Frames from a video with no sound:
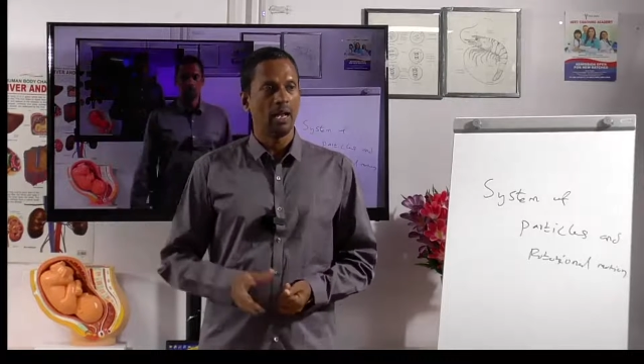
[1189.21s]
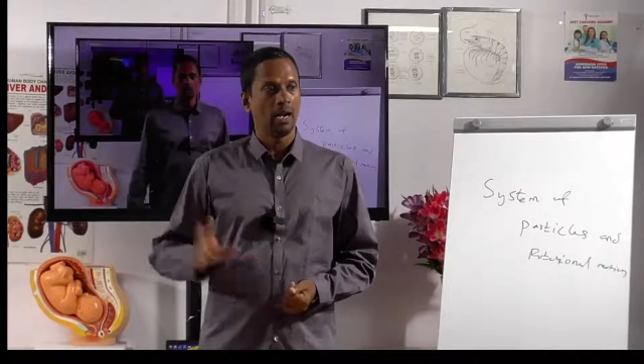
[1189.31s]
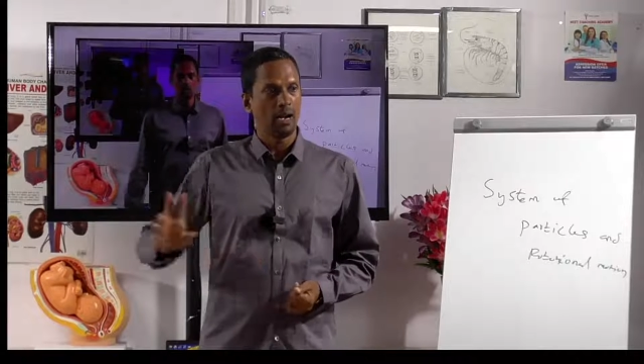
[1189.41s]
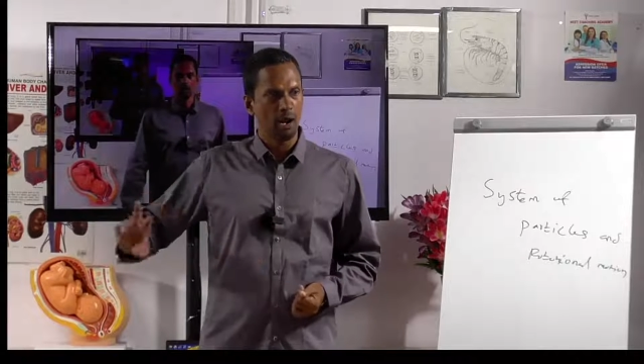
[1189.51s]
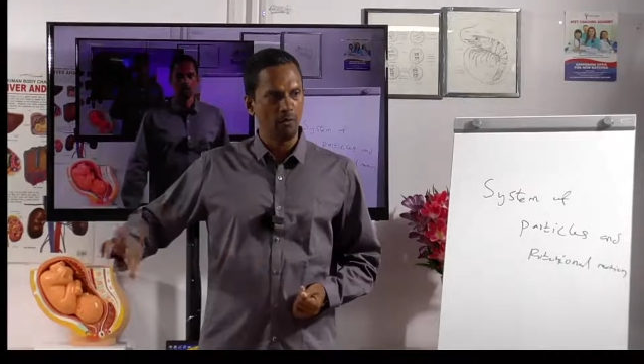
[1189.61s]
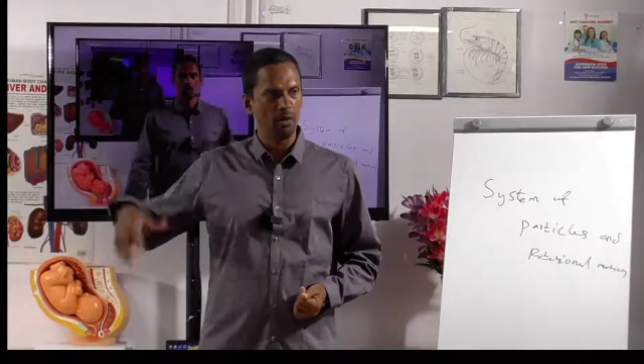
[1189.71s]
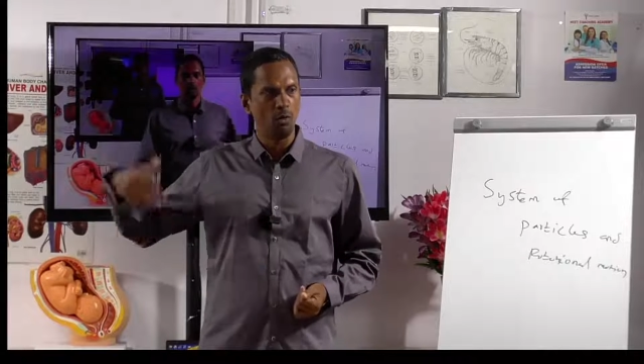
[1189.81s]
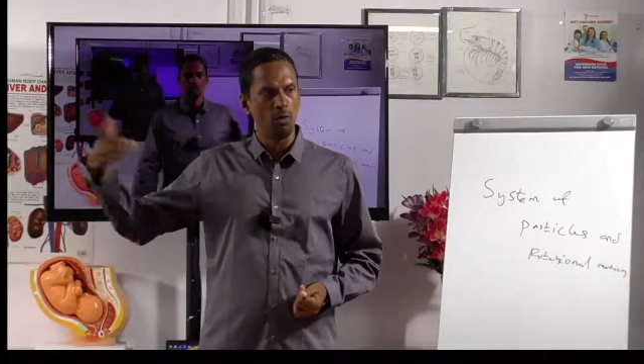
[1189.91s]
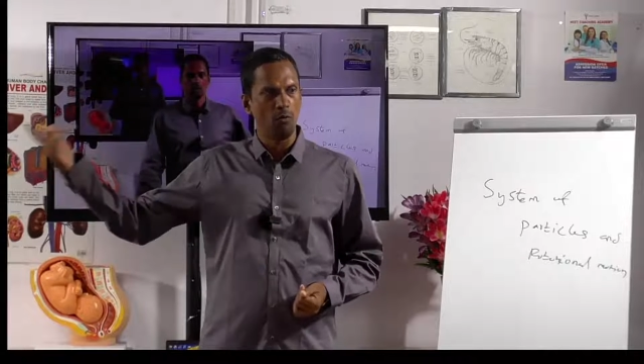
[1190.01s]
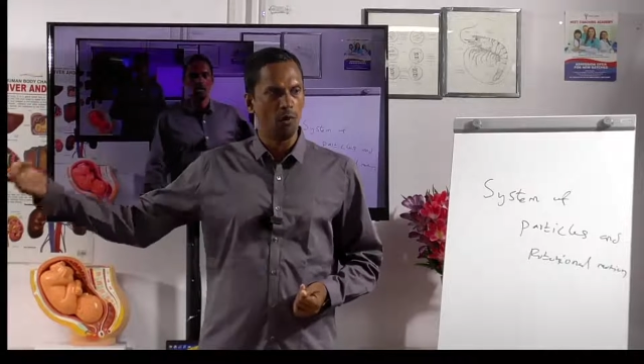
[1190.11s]
now we
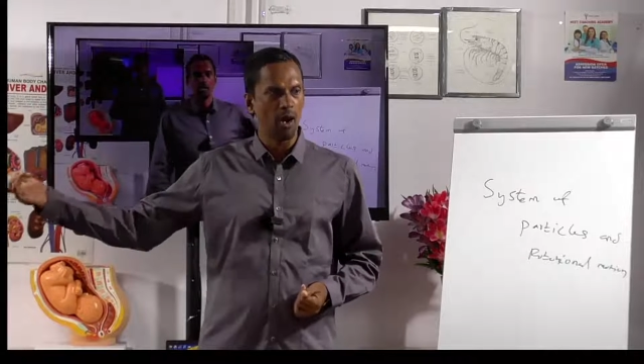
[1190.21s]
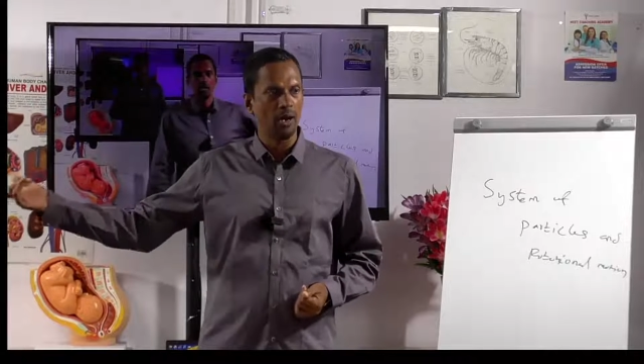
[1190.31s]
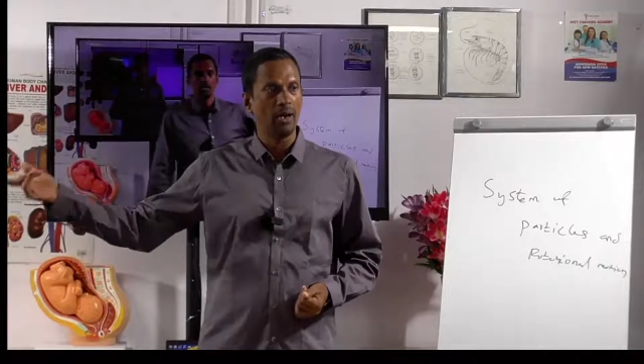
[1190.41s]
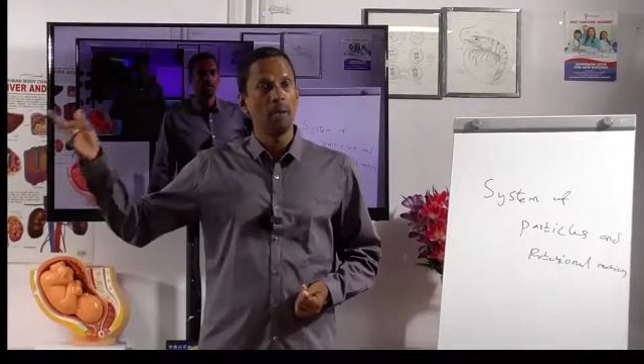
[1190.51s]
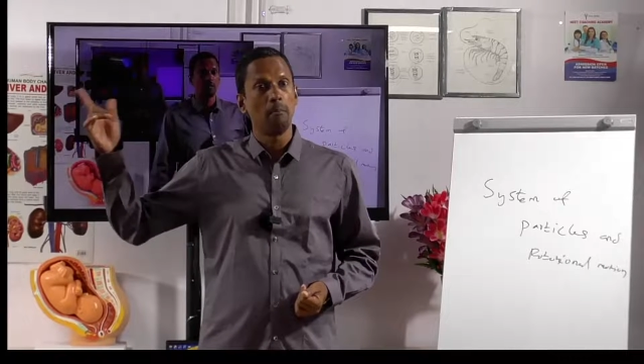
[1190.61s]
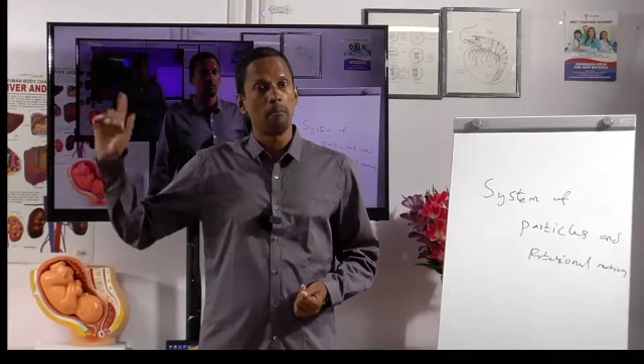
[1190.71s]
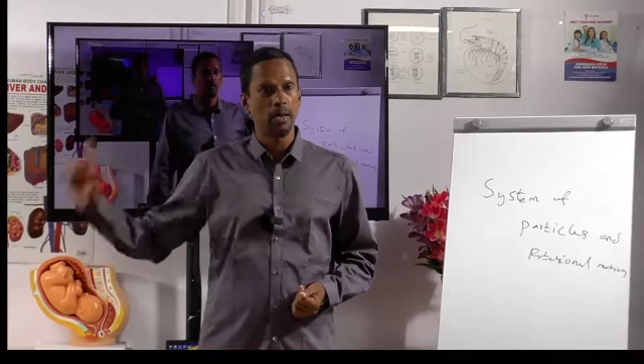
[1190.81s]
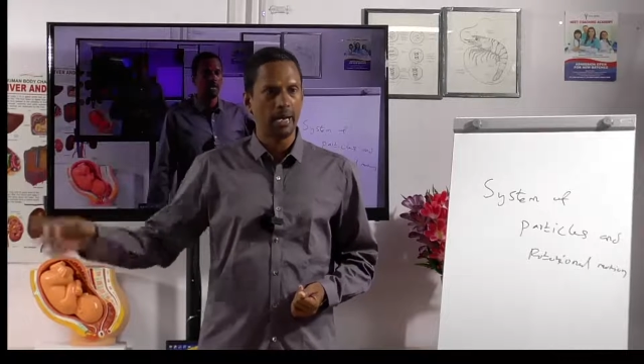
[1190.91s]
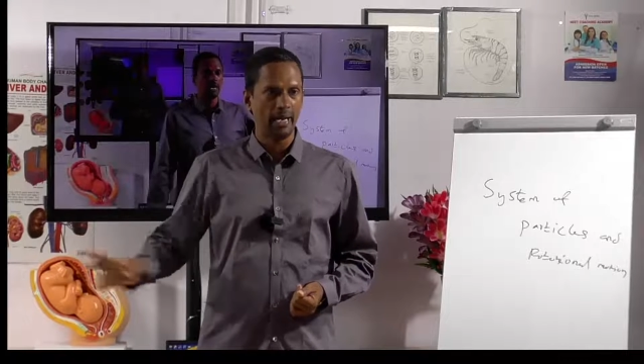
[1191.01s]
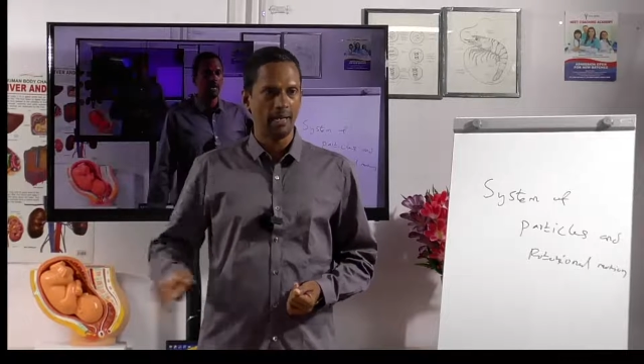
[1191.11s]
go for
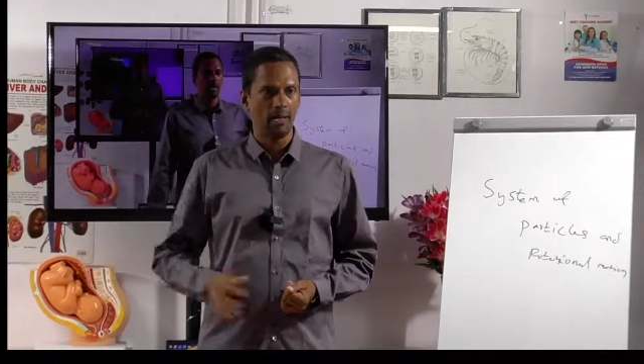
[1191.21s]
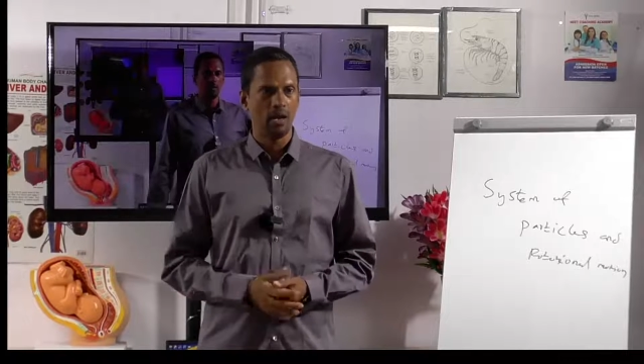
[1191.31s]
blade.